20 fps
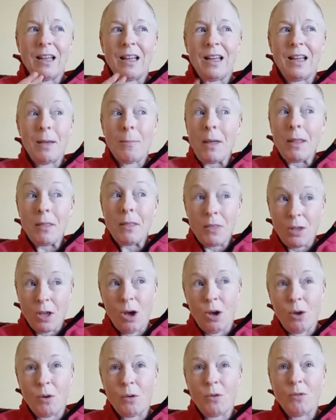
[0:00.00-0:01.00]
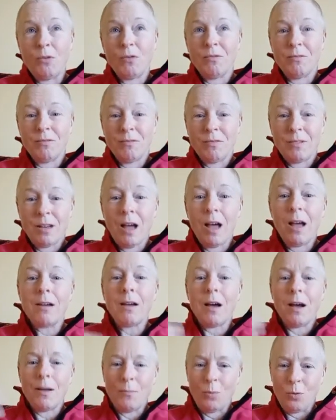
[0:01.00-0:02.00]
a month ago,
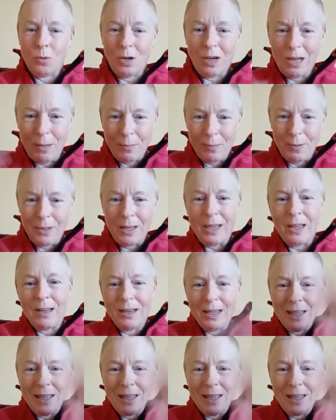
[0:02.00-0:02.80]
I brought it up again.